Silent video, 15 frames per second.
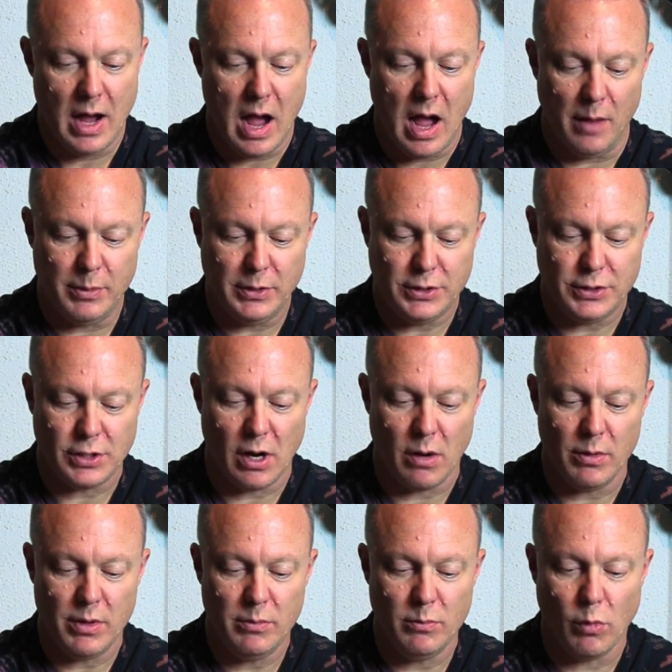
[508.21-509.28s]
I'll be
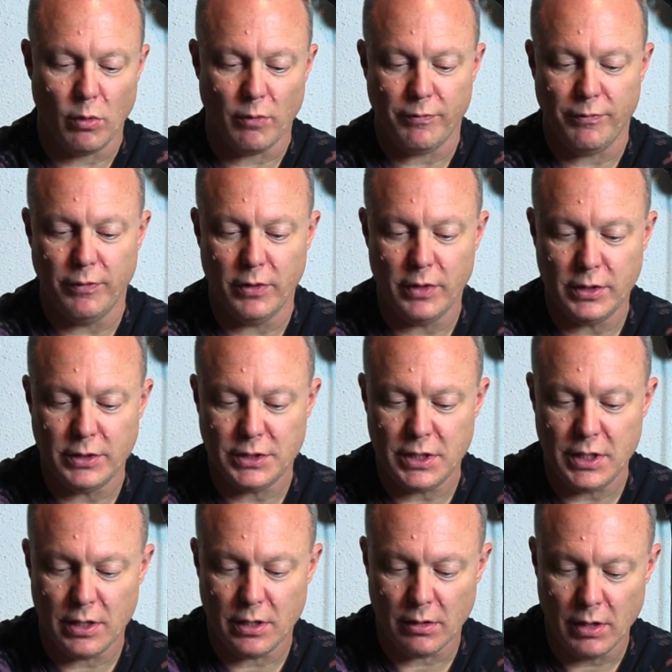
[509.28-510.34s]
showing more footage
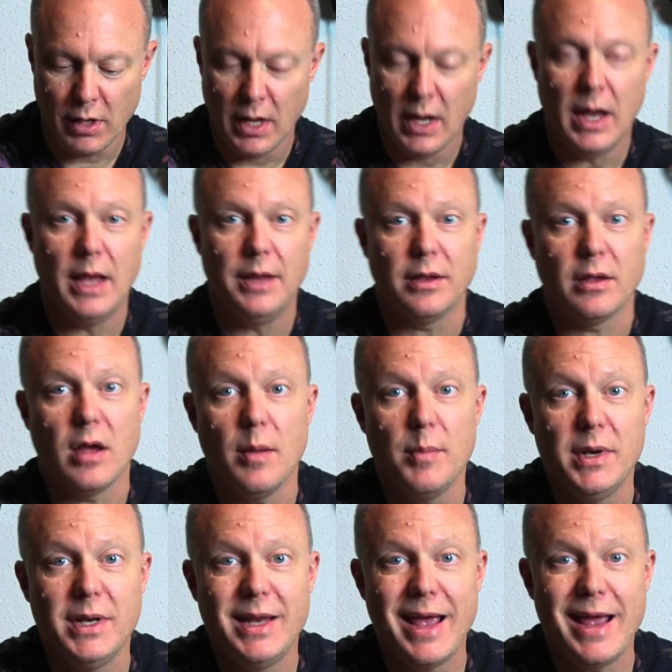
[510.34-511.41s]
here in the
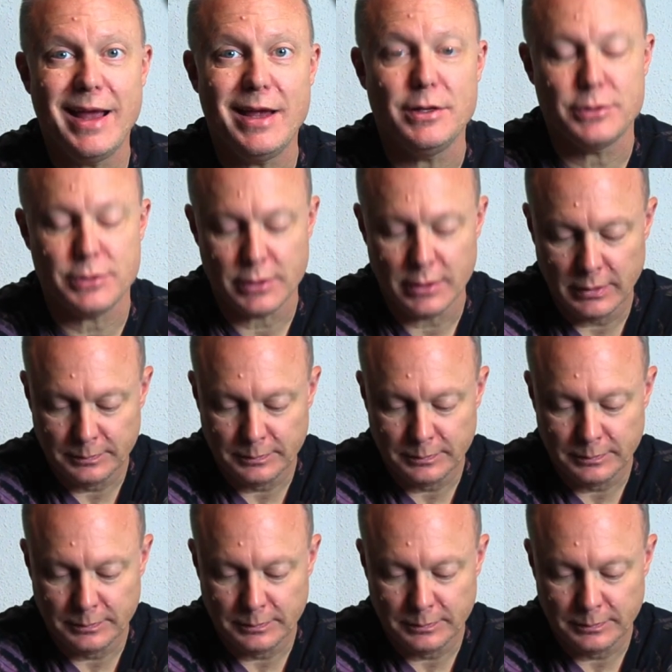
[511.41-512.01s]
coming days